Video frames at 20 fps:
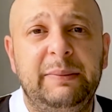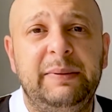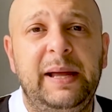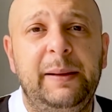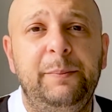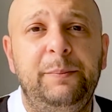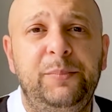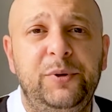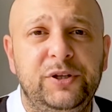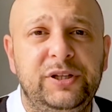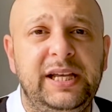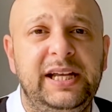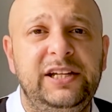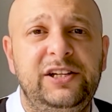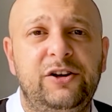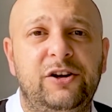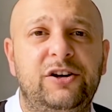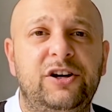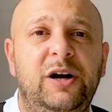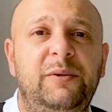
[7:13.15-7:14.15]
and put in
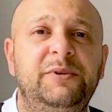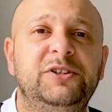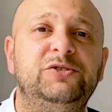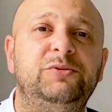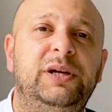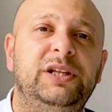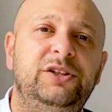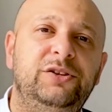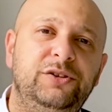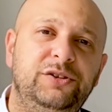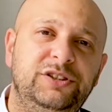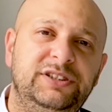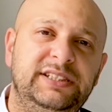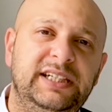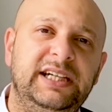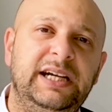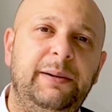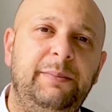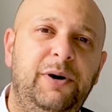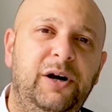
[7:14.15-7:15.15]
your comments what you
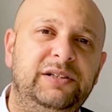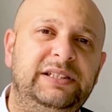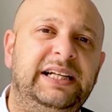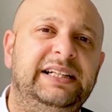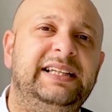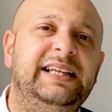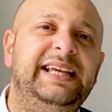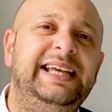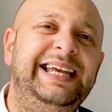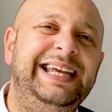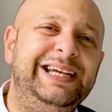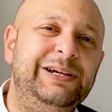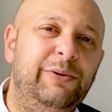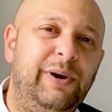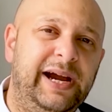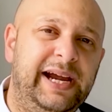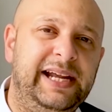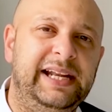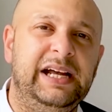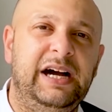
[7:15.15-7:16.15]
think about that
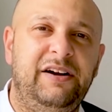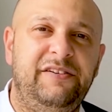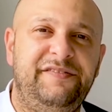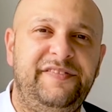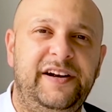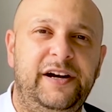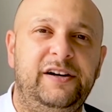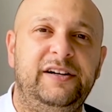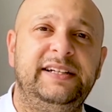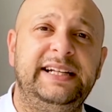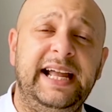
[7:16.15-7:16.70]
Higuain affair.